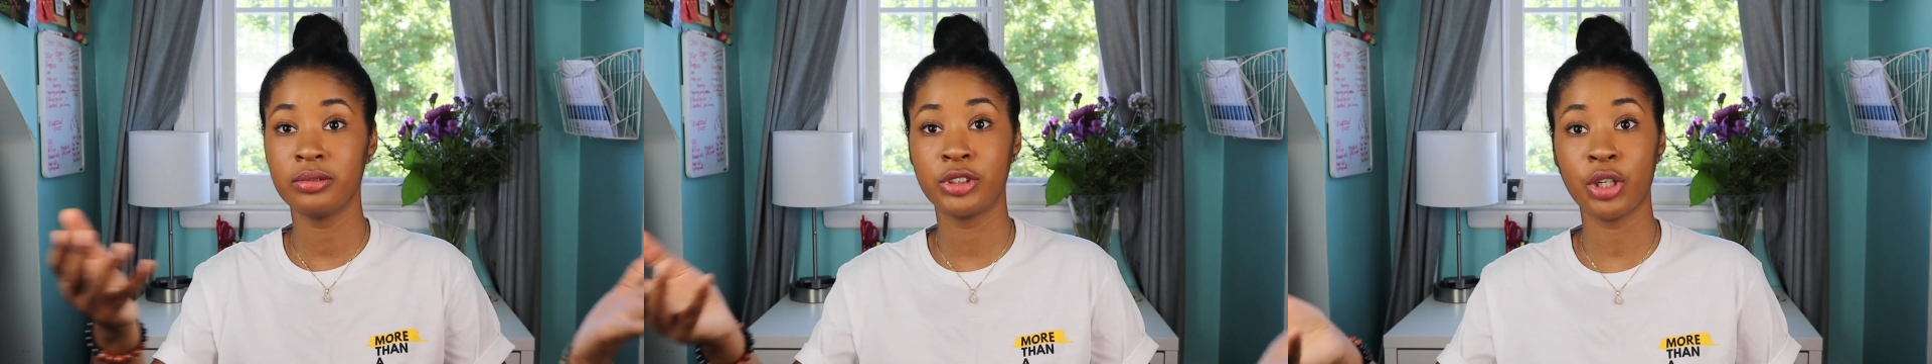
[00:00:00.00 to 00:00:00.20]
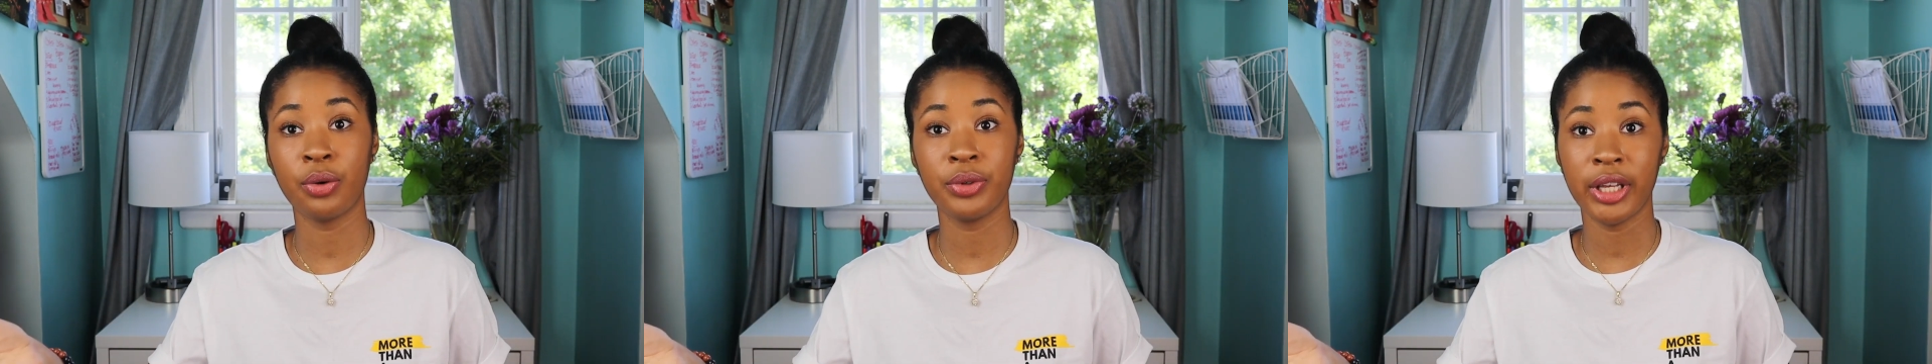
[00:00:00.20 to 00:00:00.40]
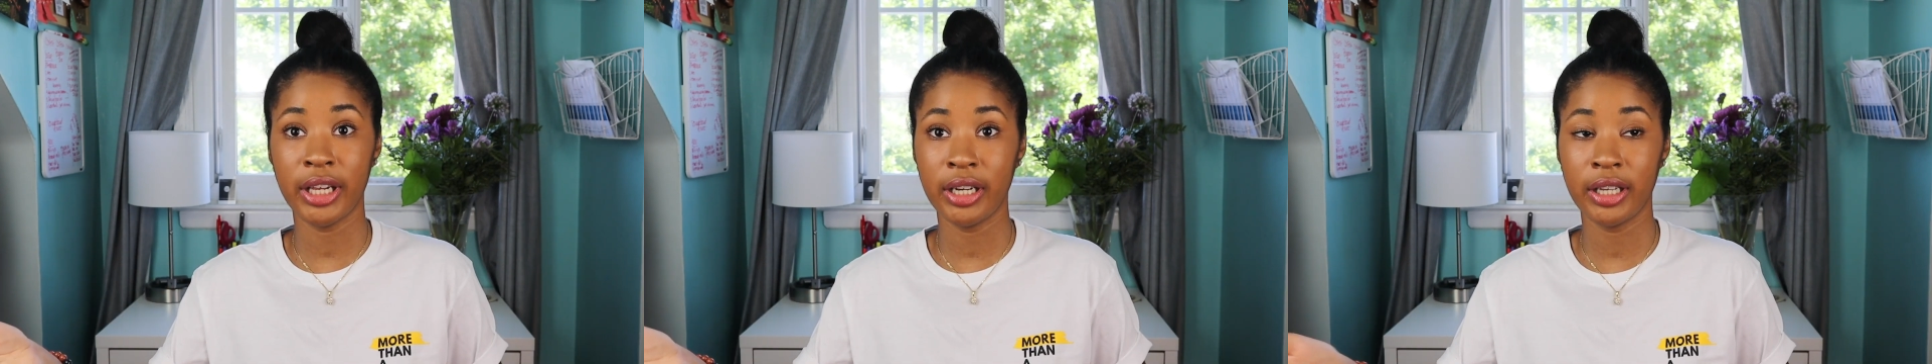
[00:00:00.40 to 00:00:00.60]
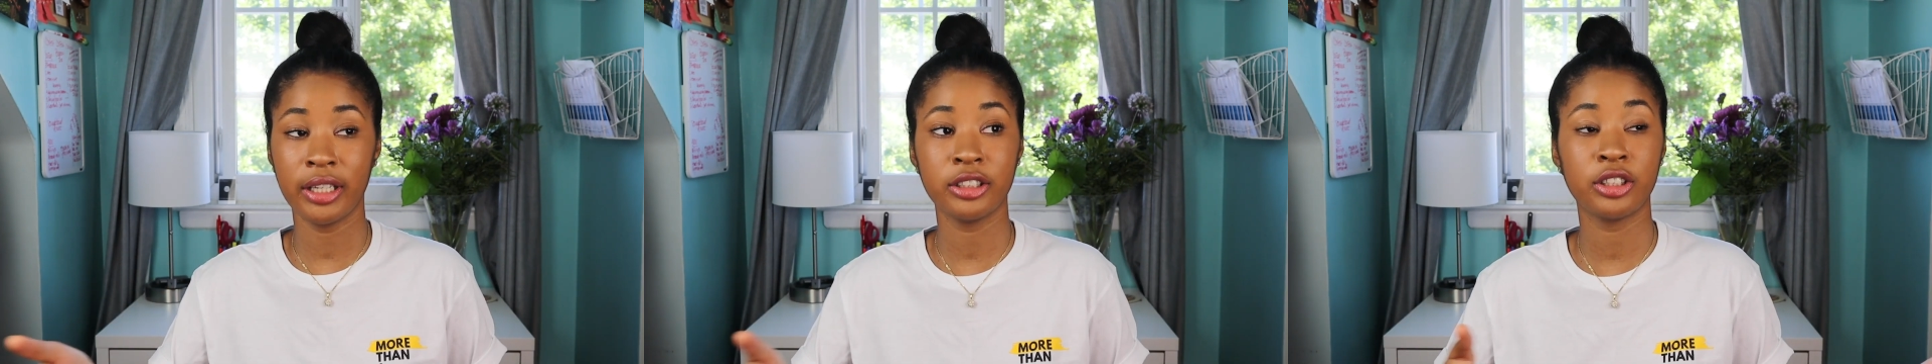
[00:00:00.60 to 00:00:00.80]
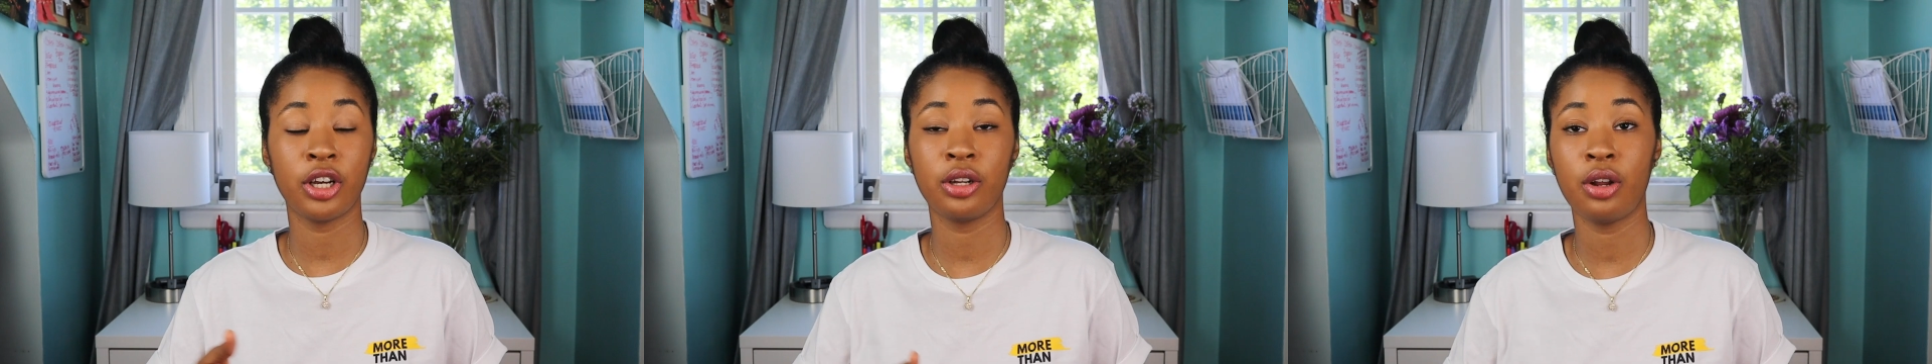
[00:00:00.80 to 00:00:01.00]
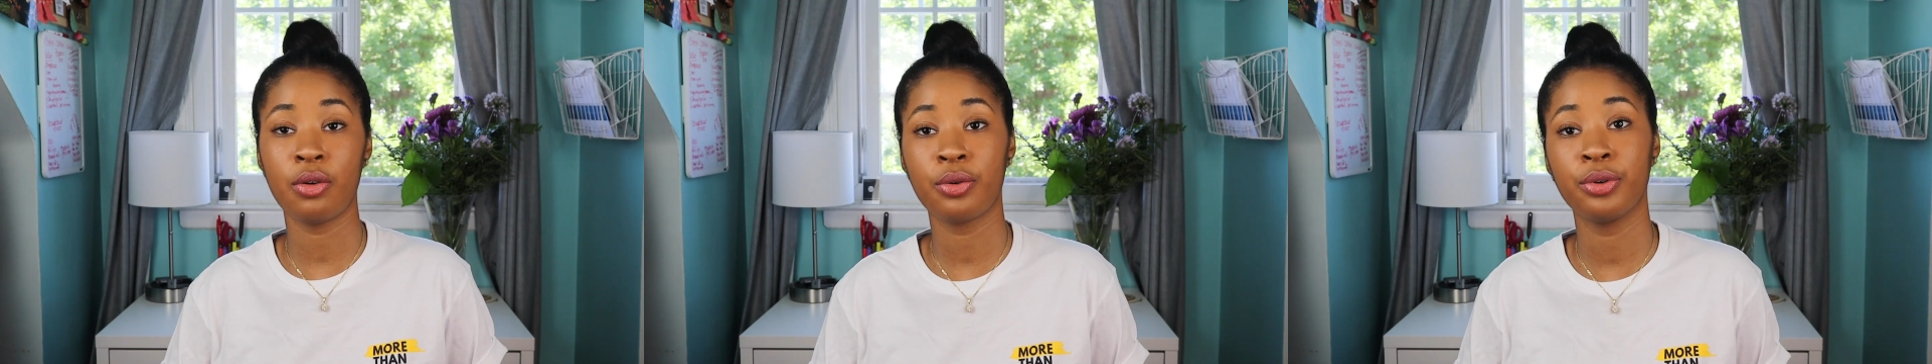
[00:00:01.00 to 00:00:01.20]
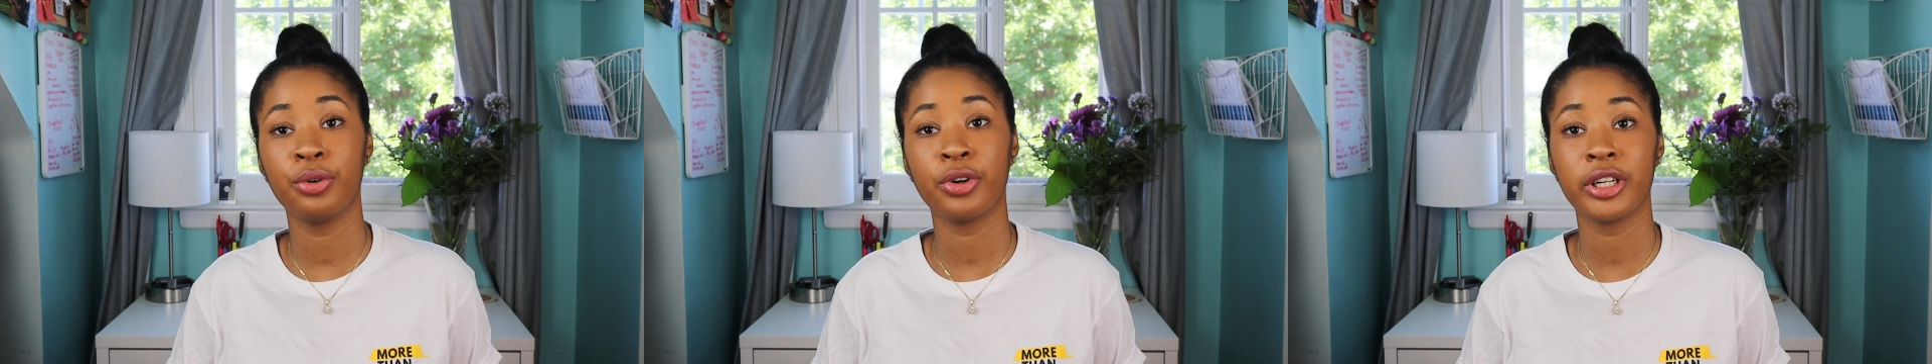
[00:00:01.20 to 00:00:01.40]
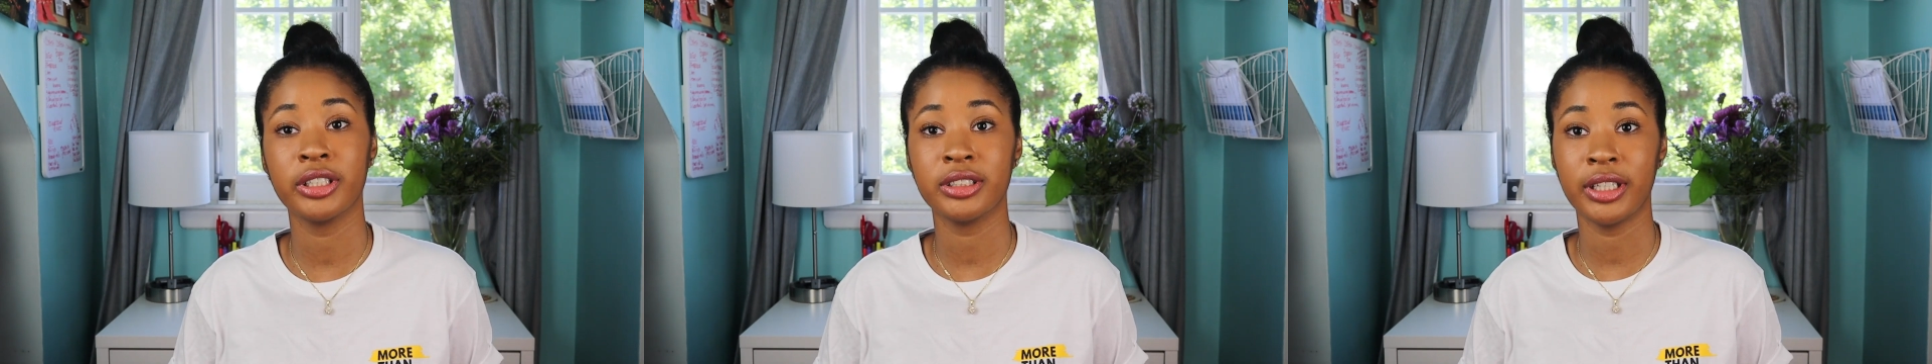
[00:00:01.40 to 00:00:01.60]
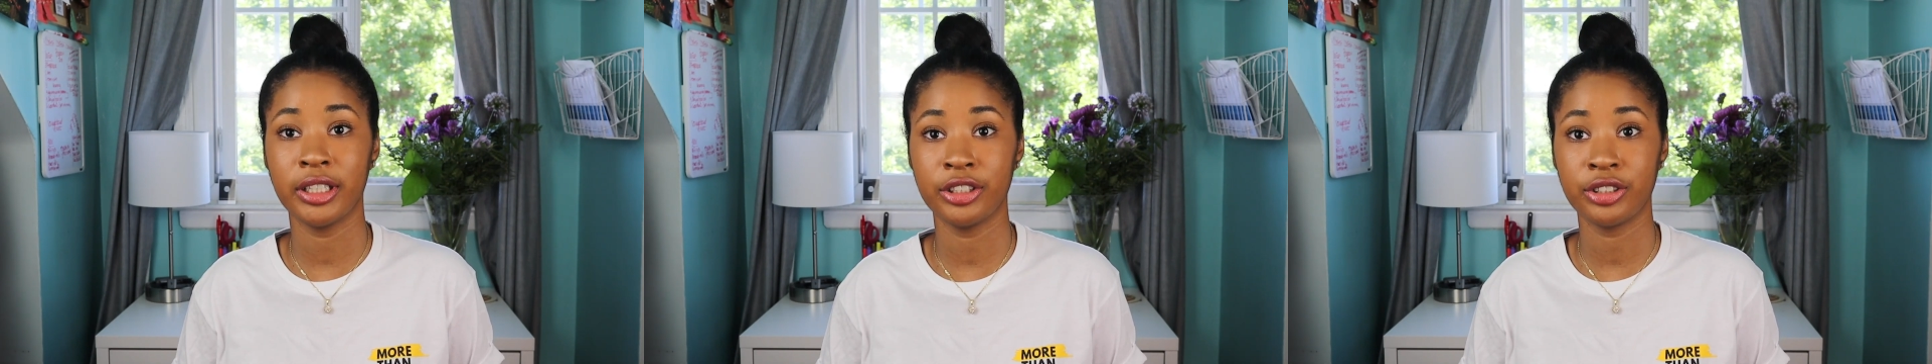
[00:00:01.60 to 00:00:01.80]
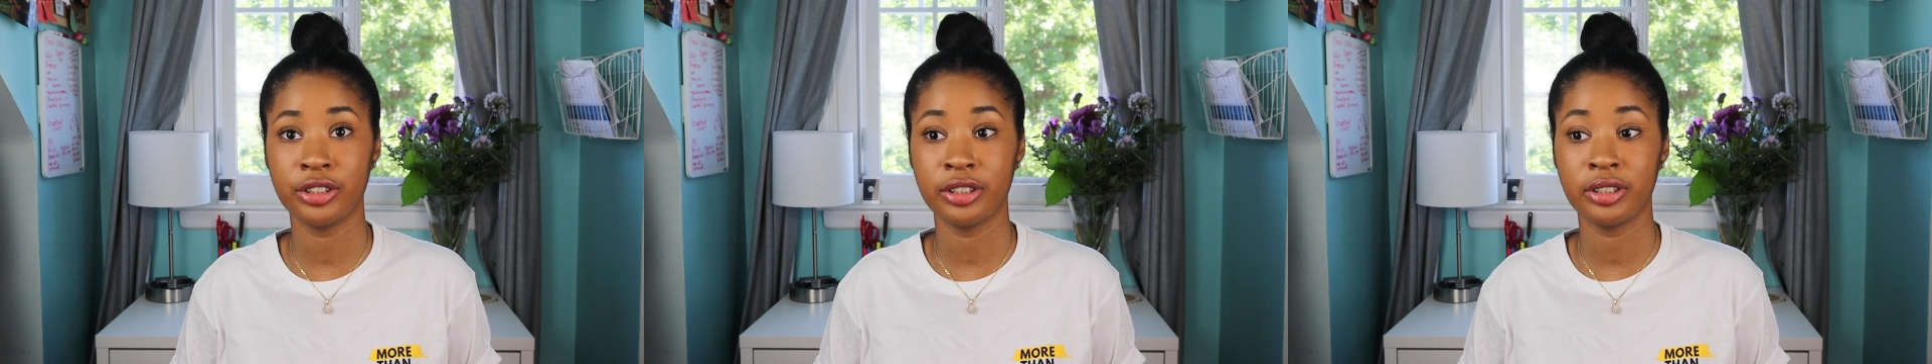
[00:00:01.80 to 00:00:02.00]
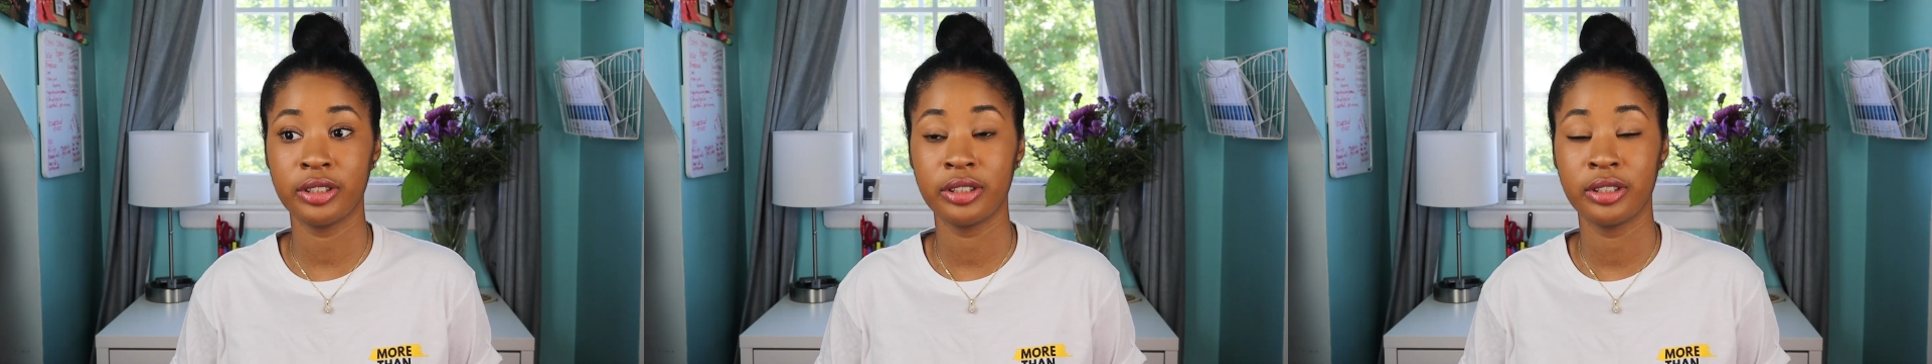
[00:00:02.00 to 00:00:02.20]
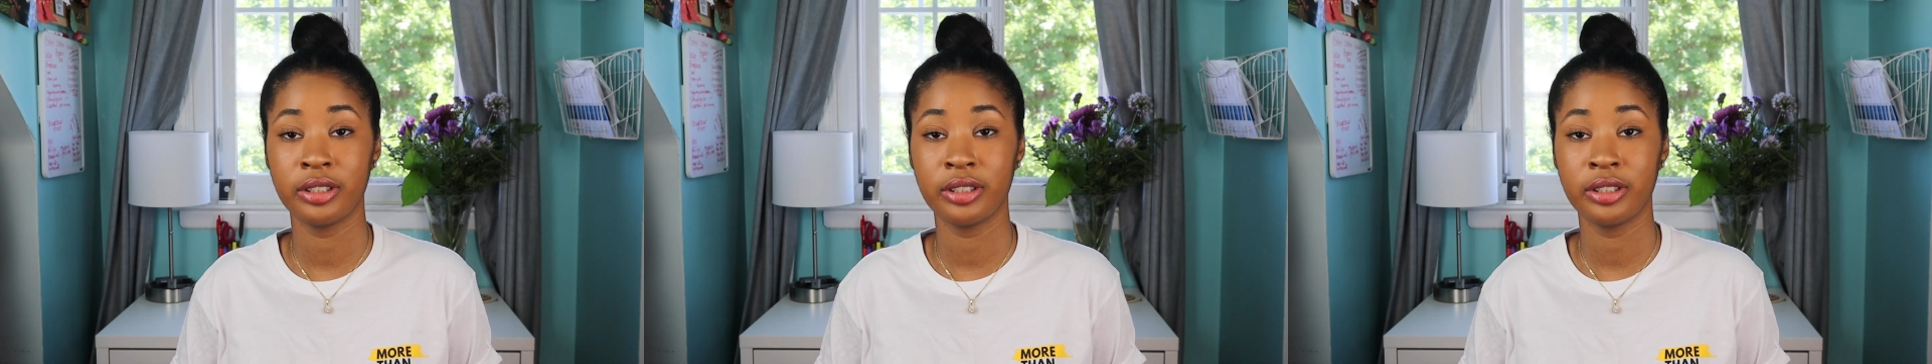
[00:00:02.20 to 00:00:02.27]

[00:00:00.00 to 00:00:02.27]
donating it to a local organization.